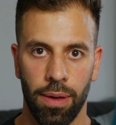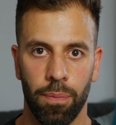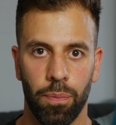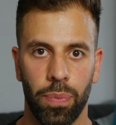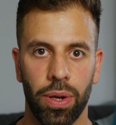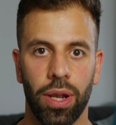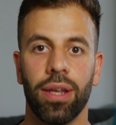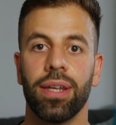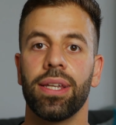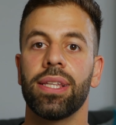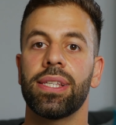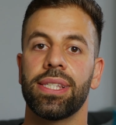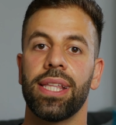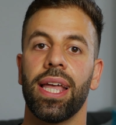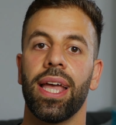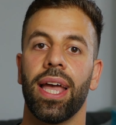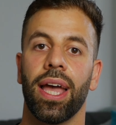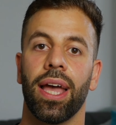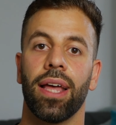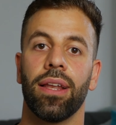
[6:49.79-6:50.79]
But
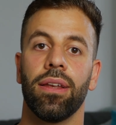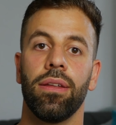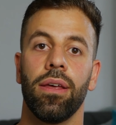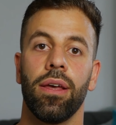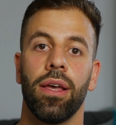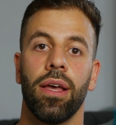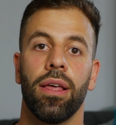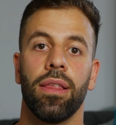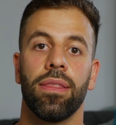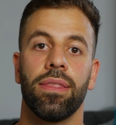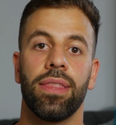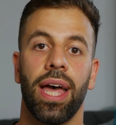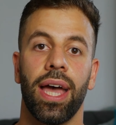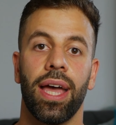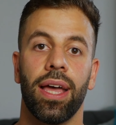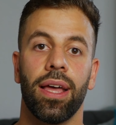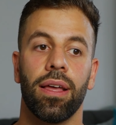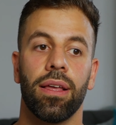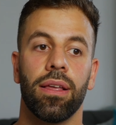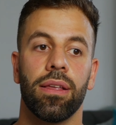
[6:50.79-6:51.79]
understand
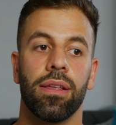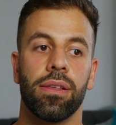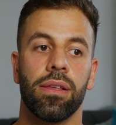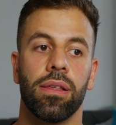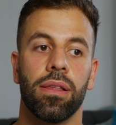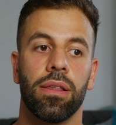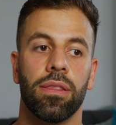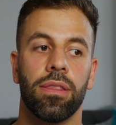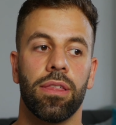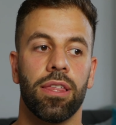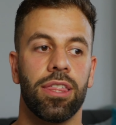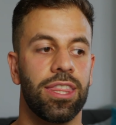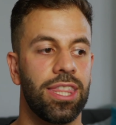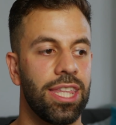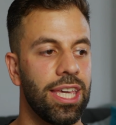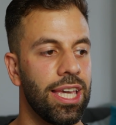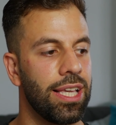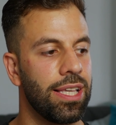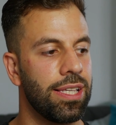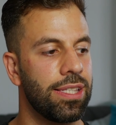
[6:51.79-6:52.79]
that the
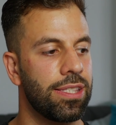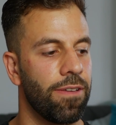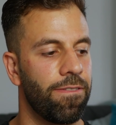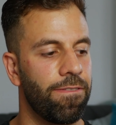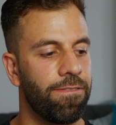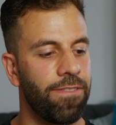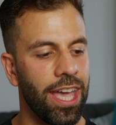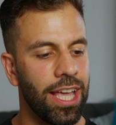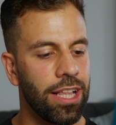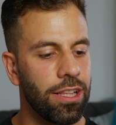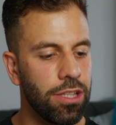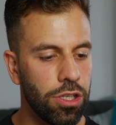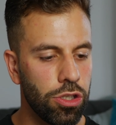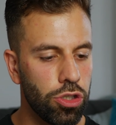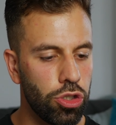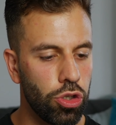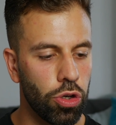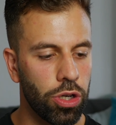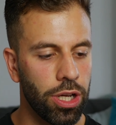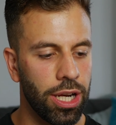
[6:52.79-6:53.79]
things, the
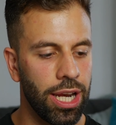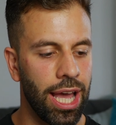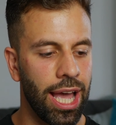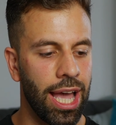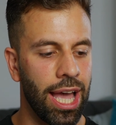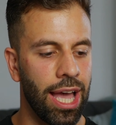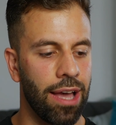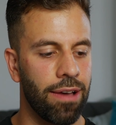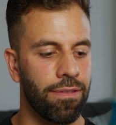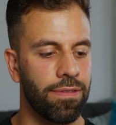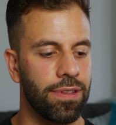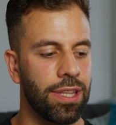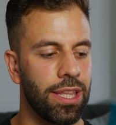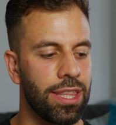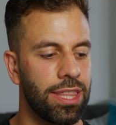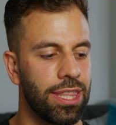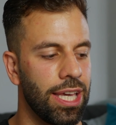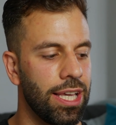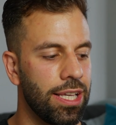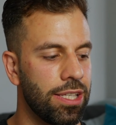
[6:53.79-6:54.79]
failures you're going to have and the
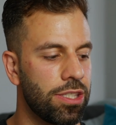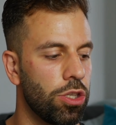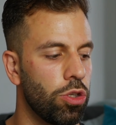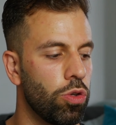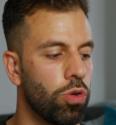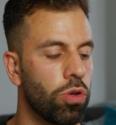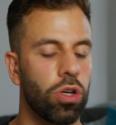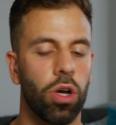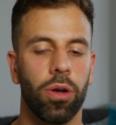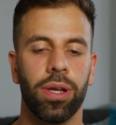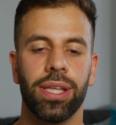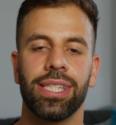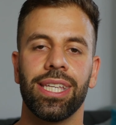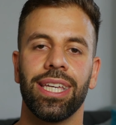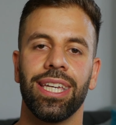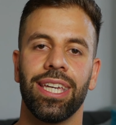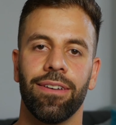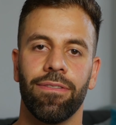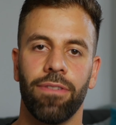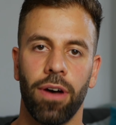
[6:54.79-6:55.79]
things that you're going to
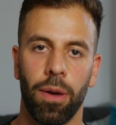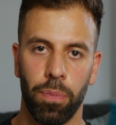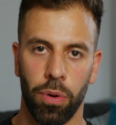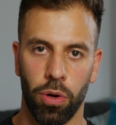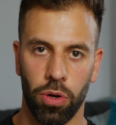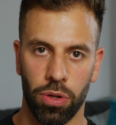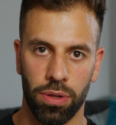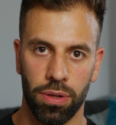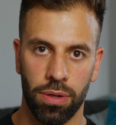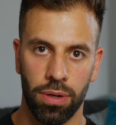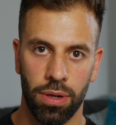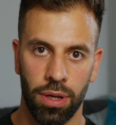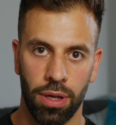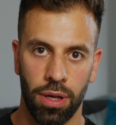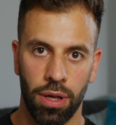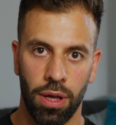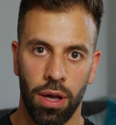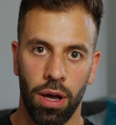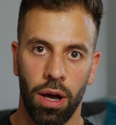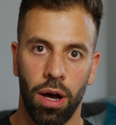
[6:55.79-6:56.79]
give up on
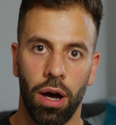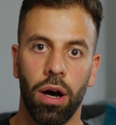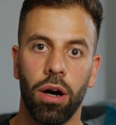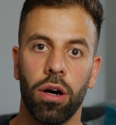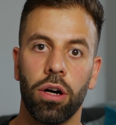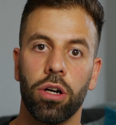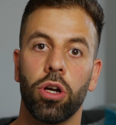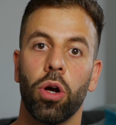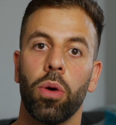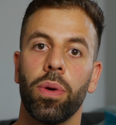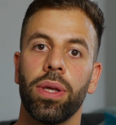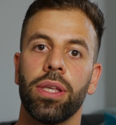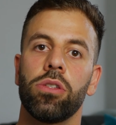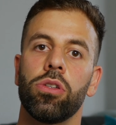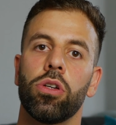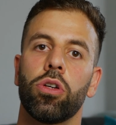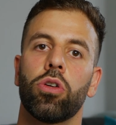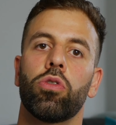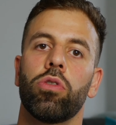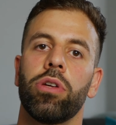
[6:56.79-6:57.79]
are going
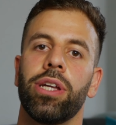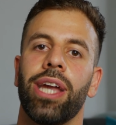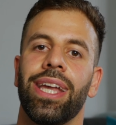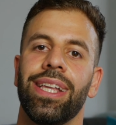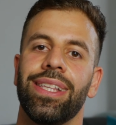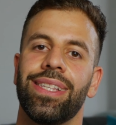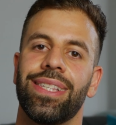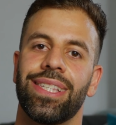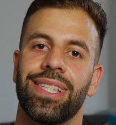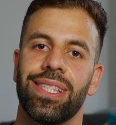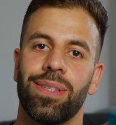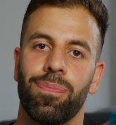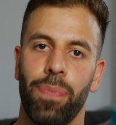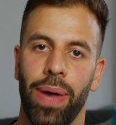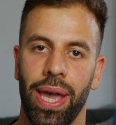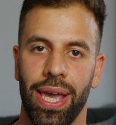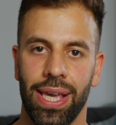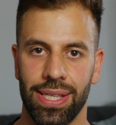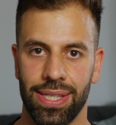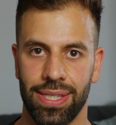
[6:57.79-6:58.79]
to create
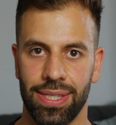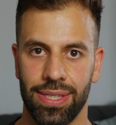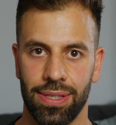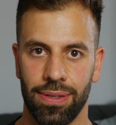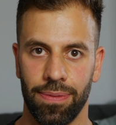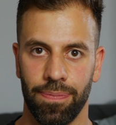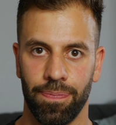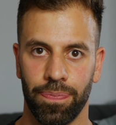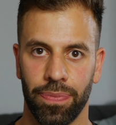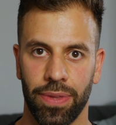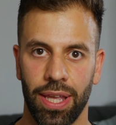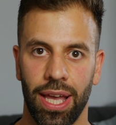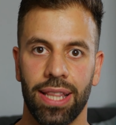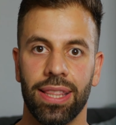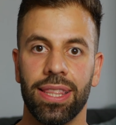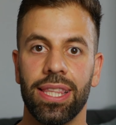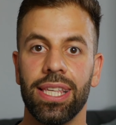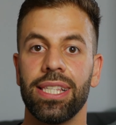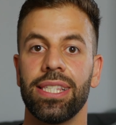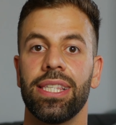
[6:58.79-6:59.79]
space.
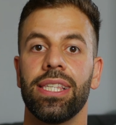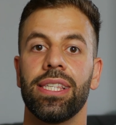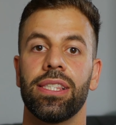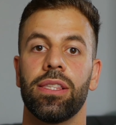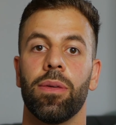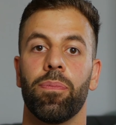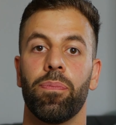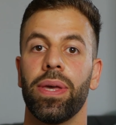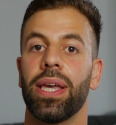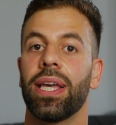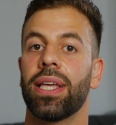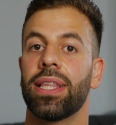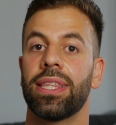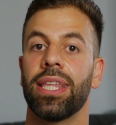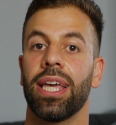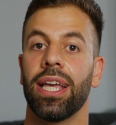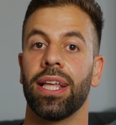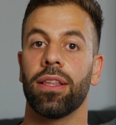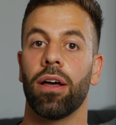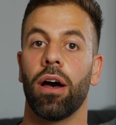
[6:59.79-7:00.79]
And this is the big
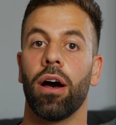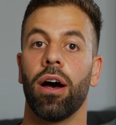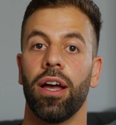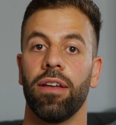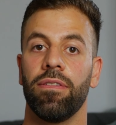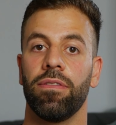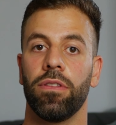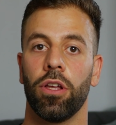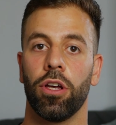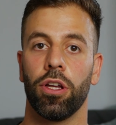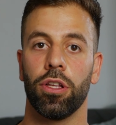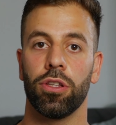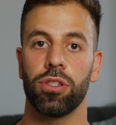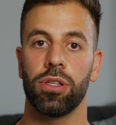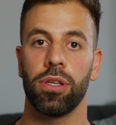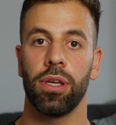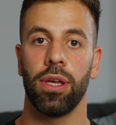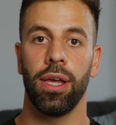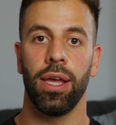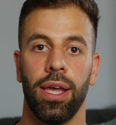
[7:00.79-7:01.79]
thing that I've learned,
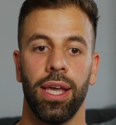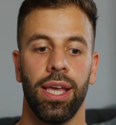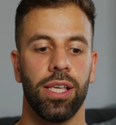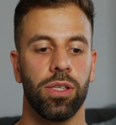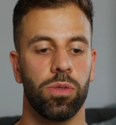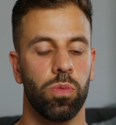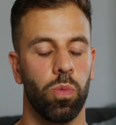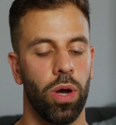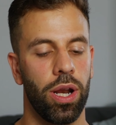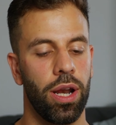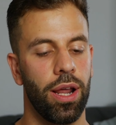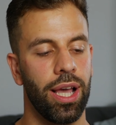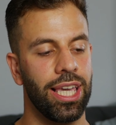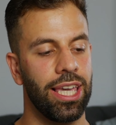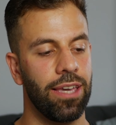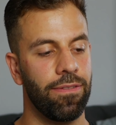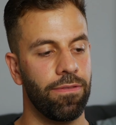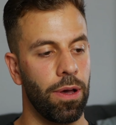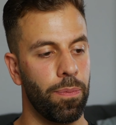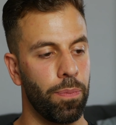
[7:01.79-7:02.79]
is when I
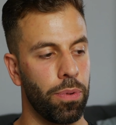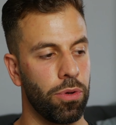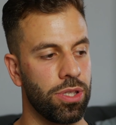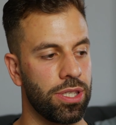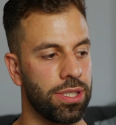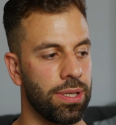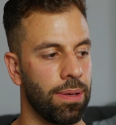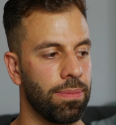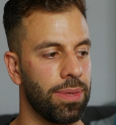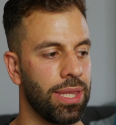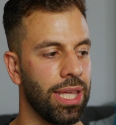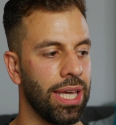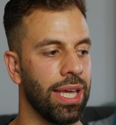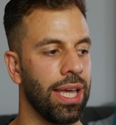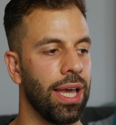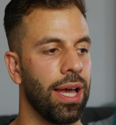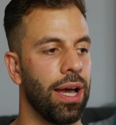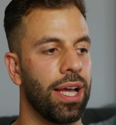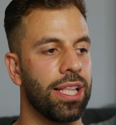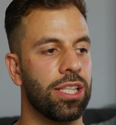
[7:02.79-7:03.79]
give up on
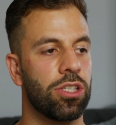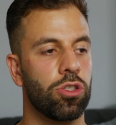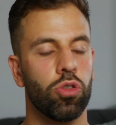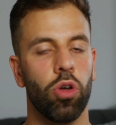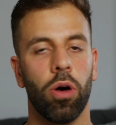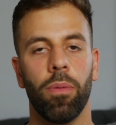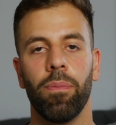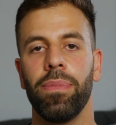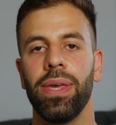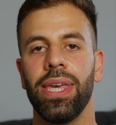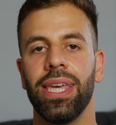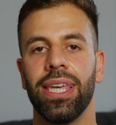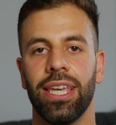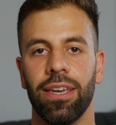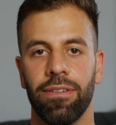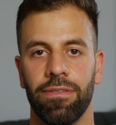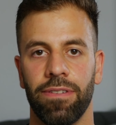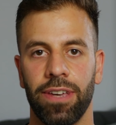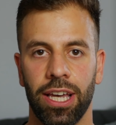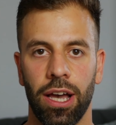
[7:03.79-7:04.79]
something, it's not me
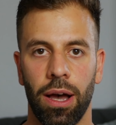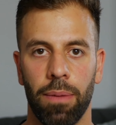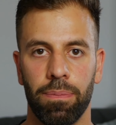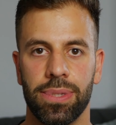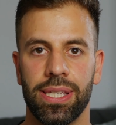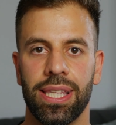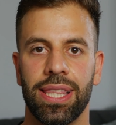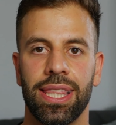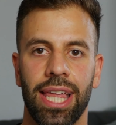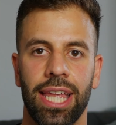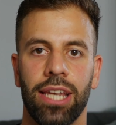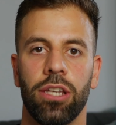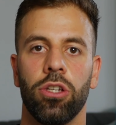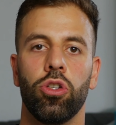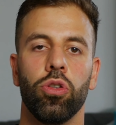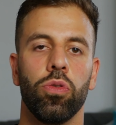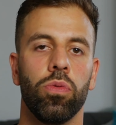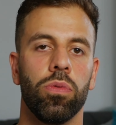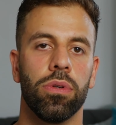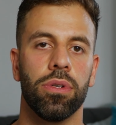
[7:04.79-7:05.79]
giving up to then
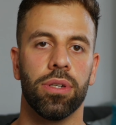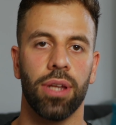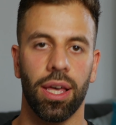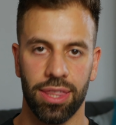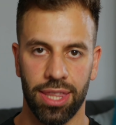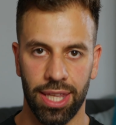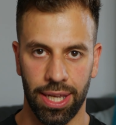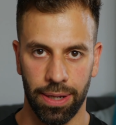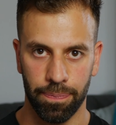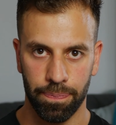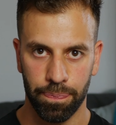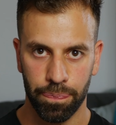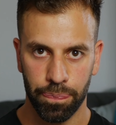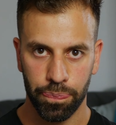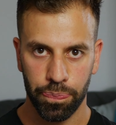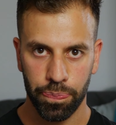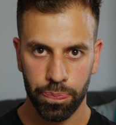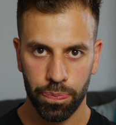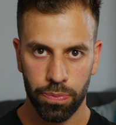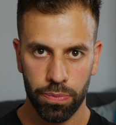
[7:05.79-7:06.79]
do nothing.
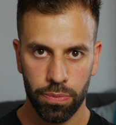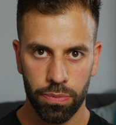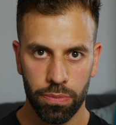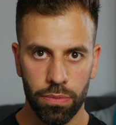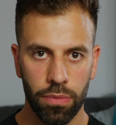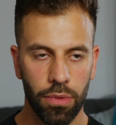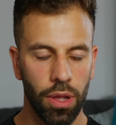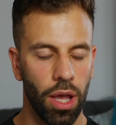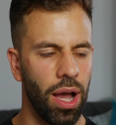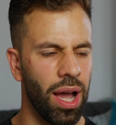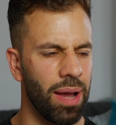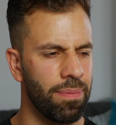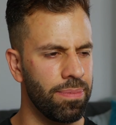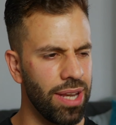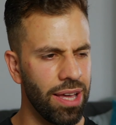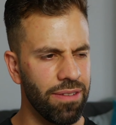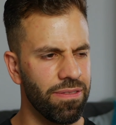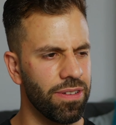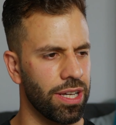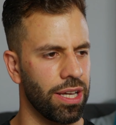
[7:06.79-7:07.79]
I'm
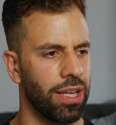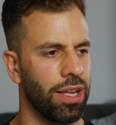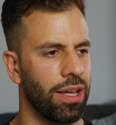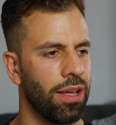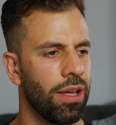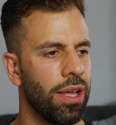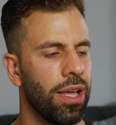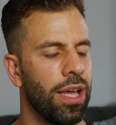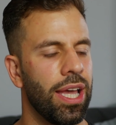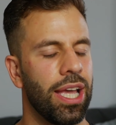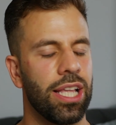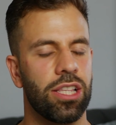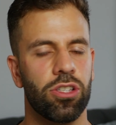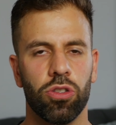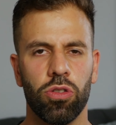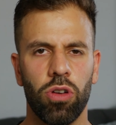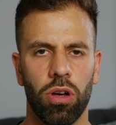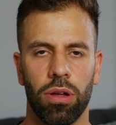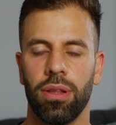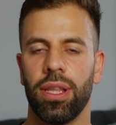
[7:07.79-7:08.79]
never going to, it's
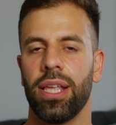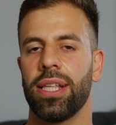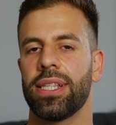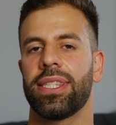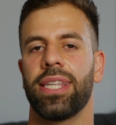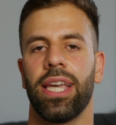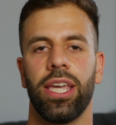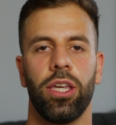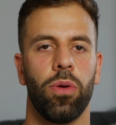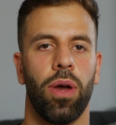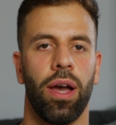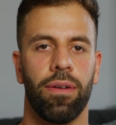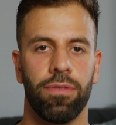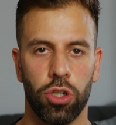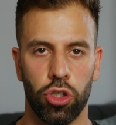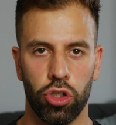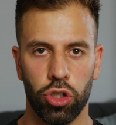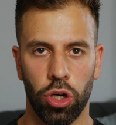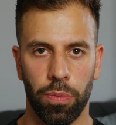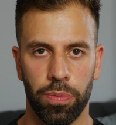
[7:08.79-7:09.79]
not, let's say you have a
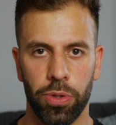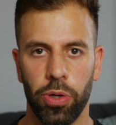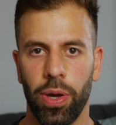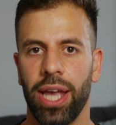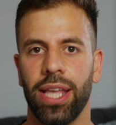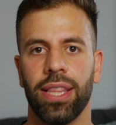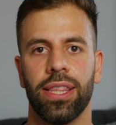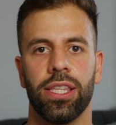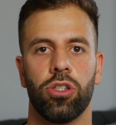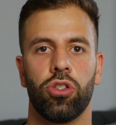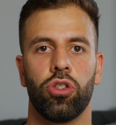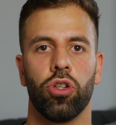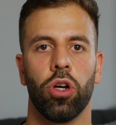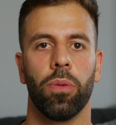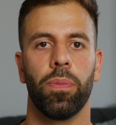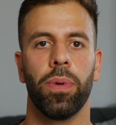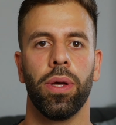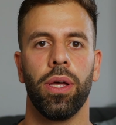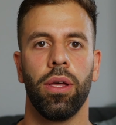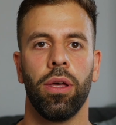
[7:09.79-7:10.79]
job, you hate this
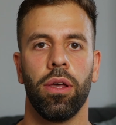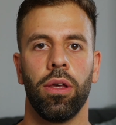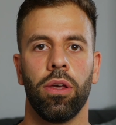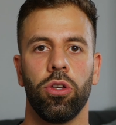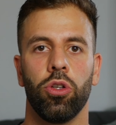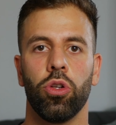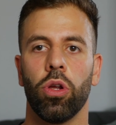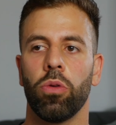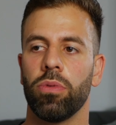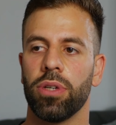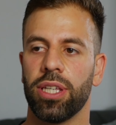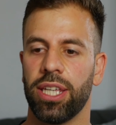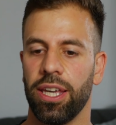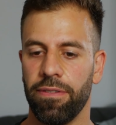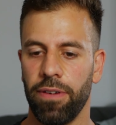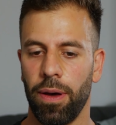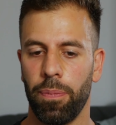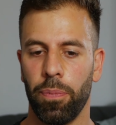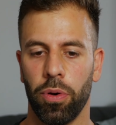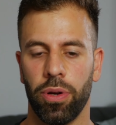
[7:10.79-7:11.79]
job. You don't
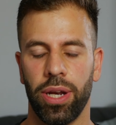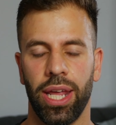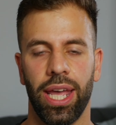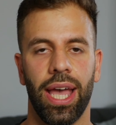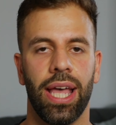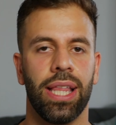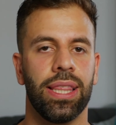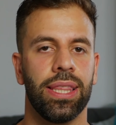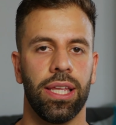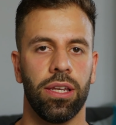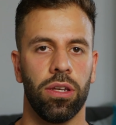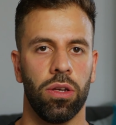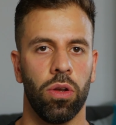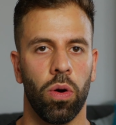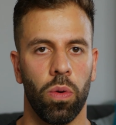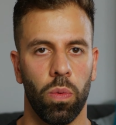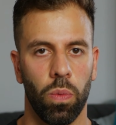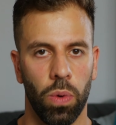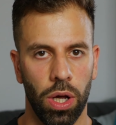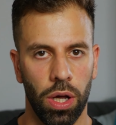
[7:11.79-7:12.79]
give up on it and then
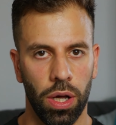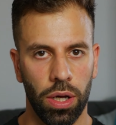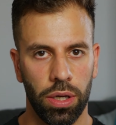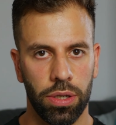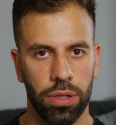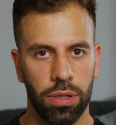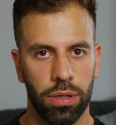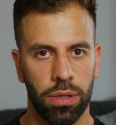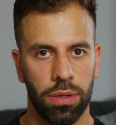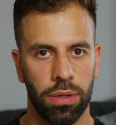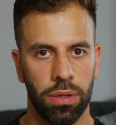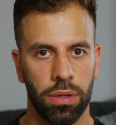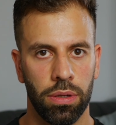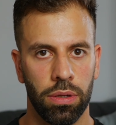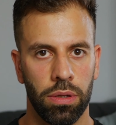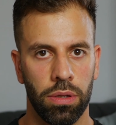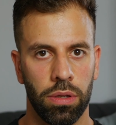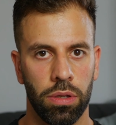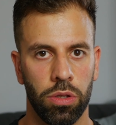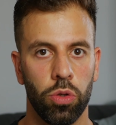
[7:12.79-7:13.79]
not work.
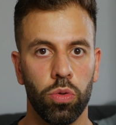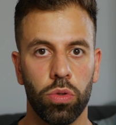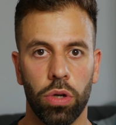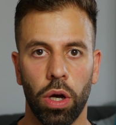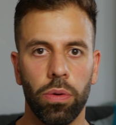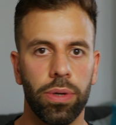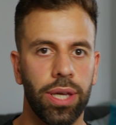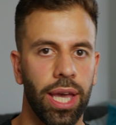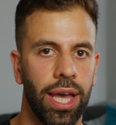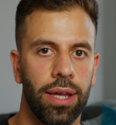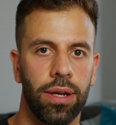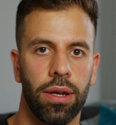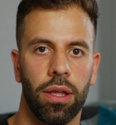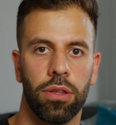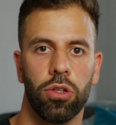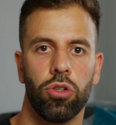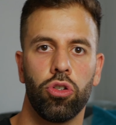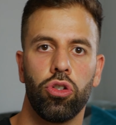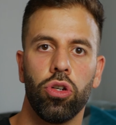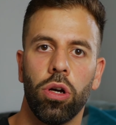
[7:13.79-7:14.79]
You go get
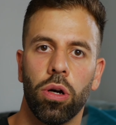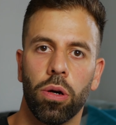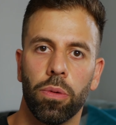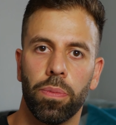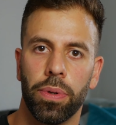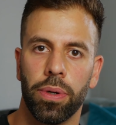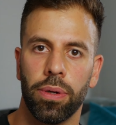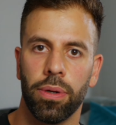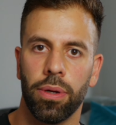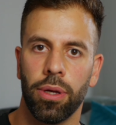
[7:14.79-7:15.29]
another job.